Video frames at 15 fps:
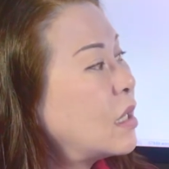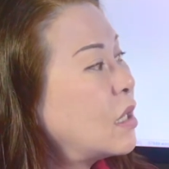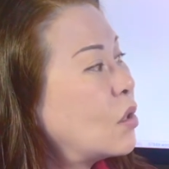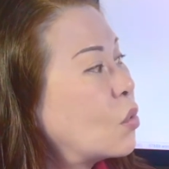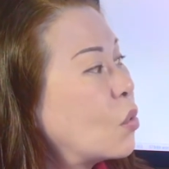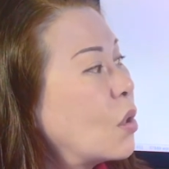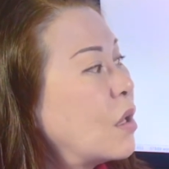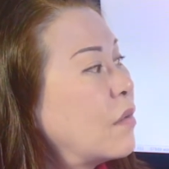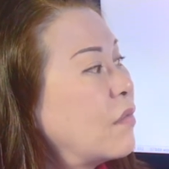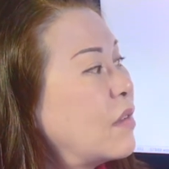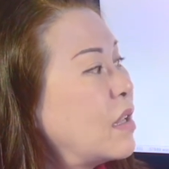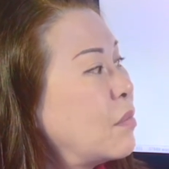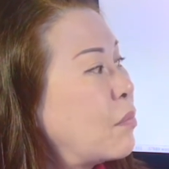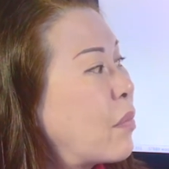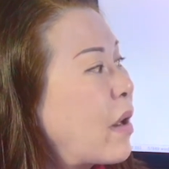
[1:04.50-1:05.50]
into
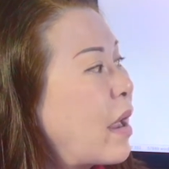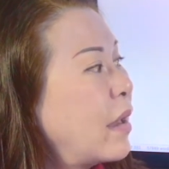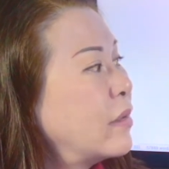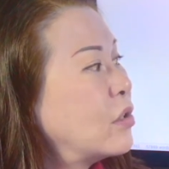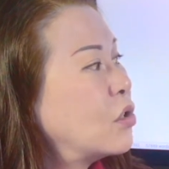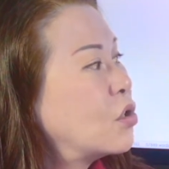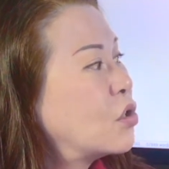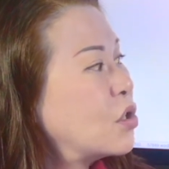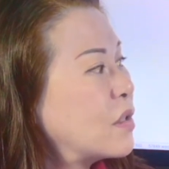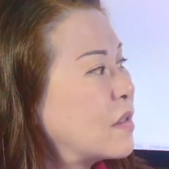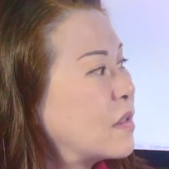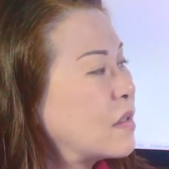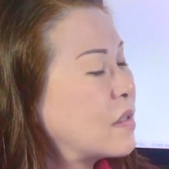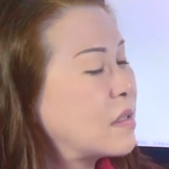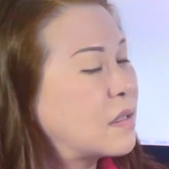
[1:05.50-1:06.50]
earthly
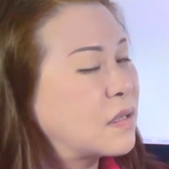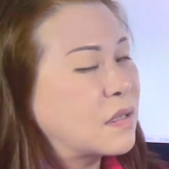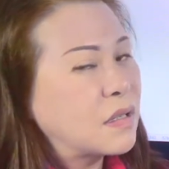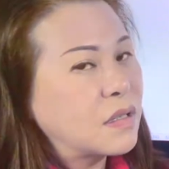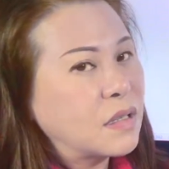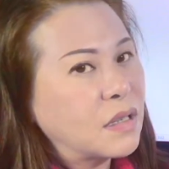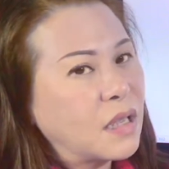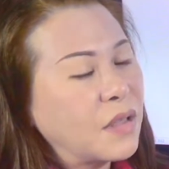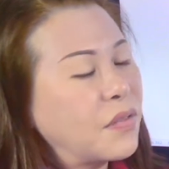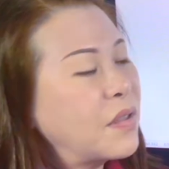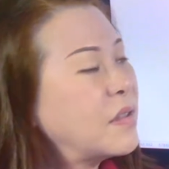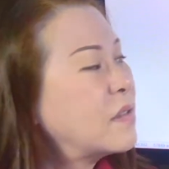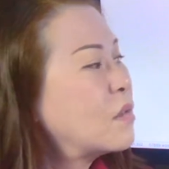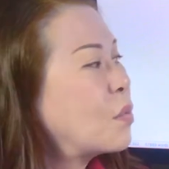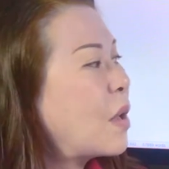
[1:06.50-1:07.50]
branches. Okay,
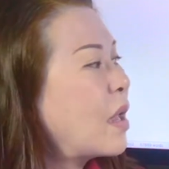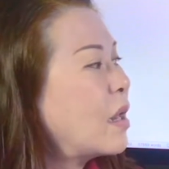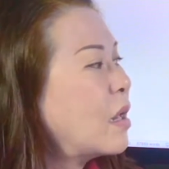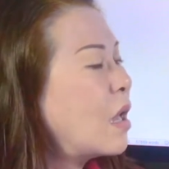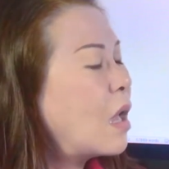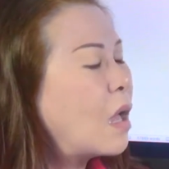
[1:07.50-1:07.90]
this one